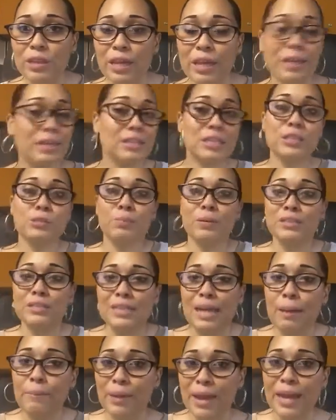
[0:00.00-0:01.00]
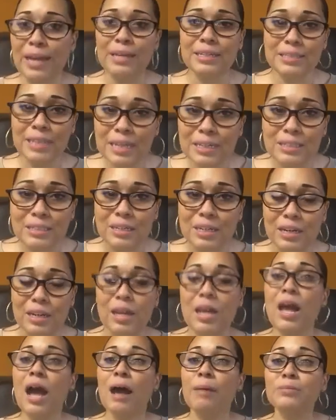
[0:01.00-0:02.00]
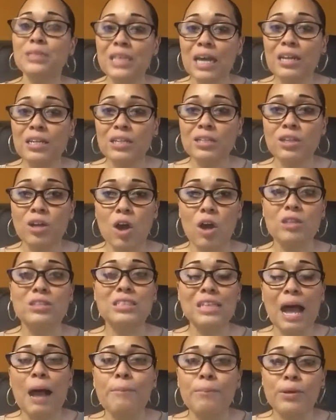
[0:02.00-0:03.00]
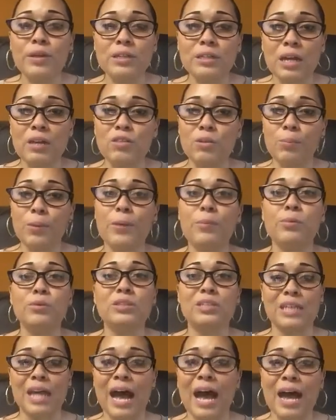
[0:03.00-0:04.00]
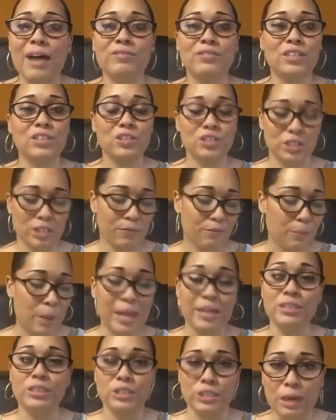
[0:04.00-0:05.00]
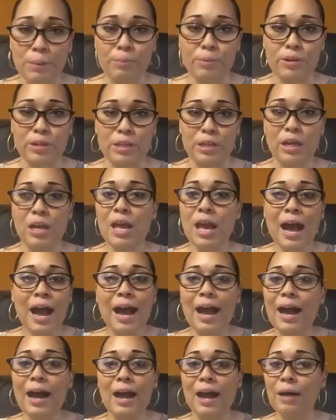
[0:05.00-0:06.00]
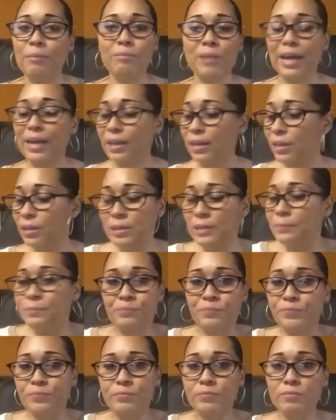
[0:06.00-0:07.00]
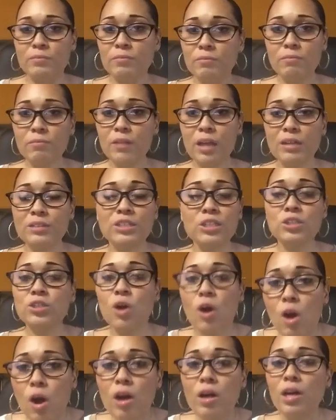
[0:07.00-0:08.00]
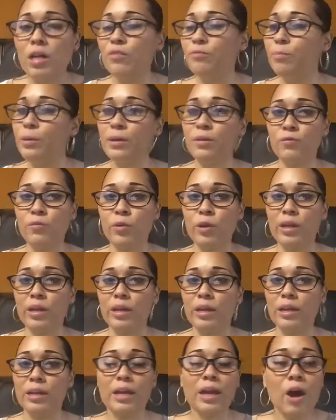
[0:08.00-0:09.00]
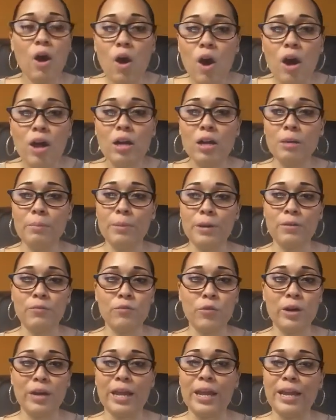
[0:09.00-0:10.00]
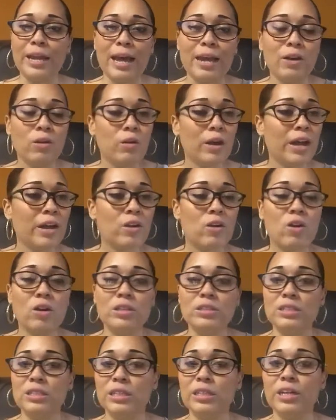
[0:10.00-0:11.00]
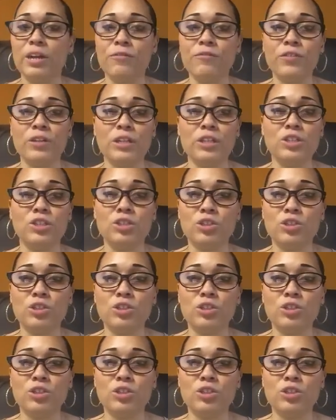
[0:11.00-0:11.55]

anything. This bitch not paying attention. I'm telling y'all, stop putting other people's lives in, je in jeopardy. I I'm like, this all could have been avoided all could have been avoided. And I know that girl is sitting there feeling